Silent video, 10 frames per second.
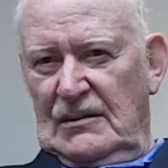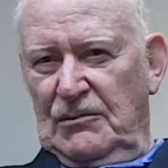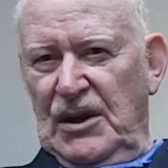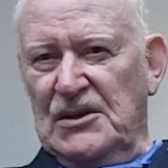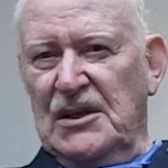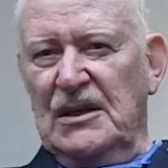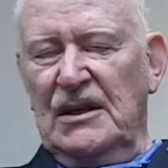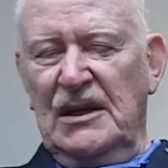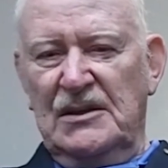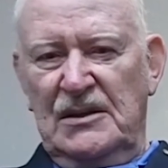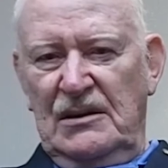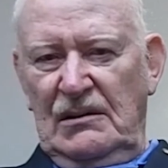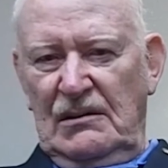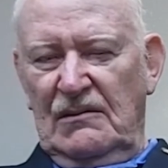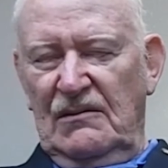President Nixon
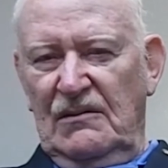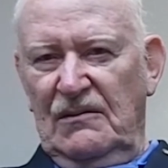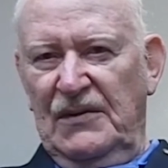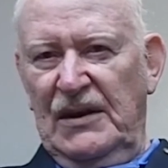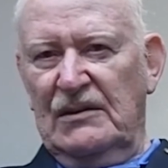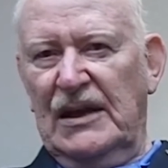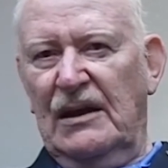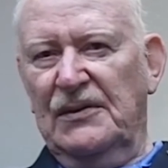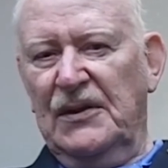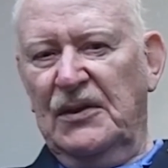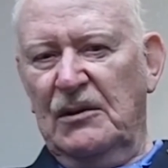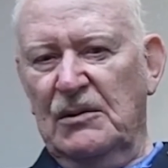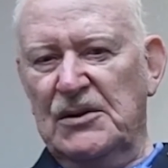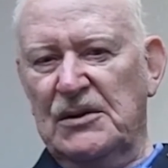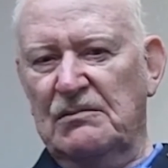found out that there
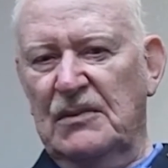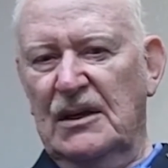were some